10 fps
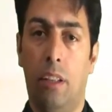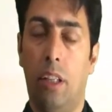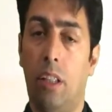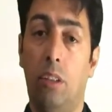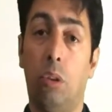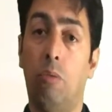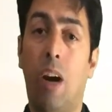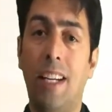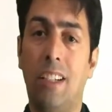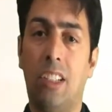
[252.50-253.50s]
There are those
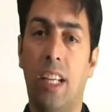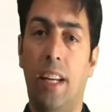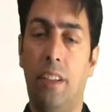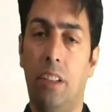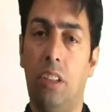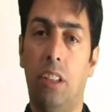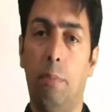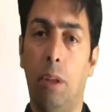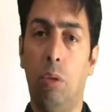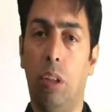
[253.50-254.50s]
vital centers in the
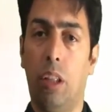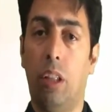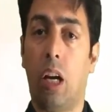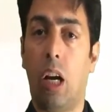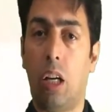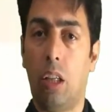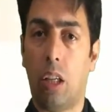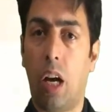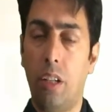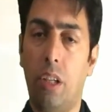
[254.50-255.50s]
medulla, the
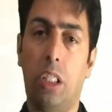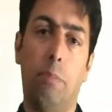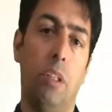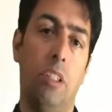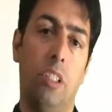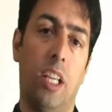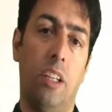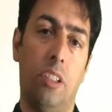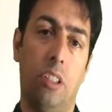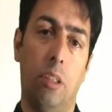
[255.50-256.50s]
cardiorespiratory
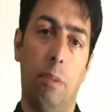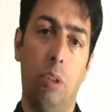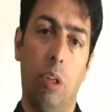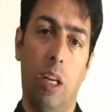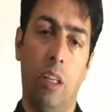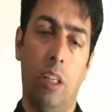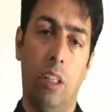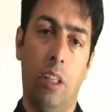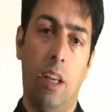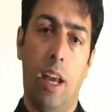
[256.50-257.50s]
centers in the medulla.
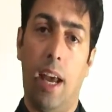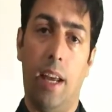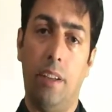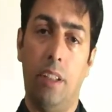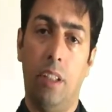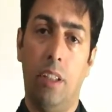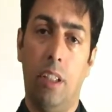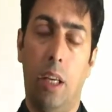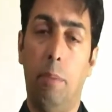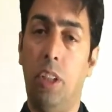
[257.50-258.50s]
And
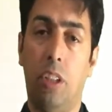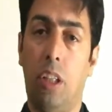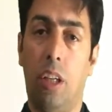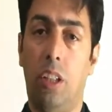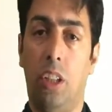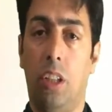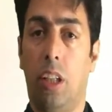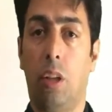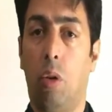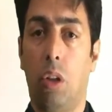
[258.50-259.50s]
immediate herniation
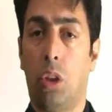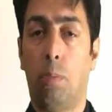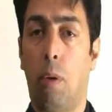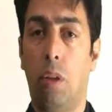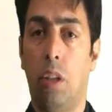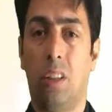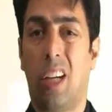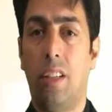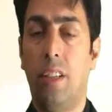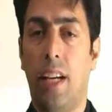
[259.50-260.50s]
can cause
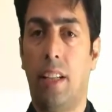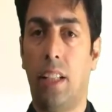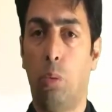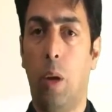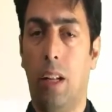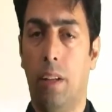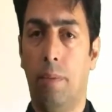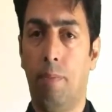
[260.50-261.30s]
sudden death as well.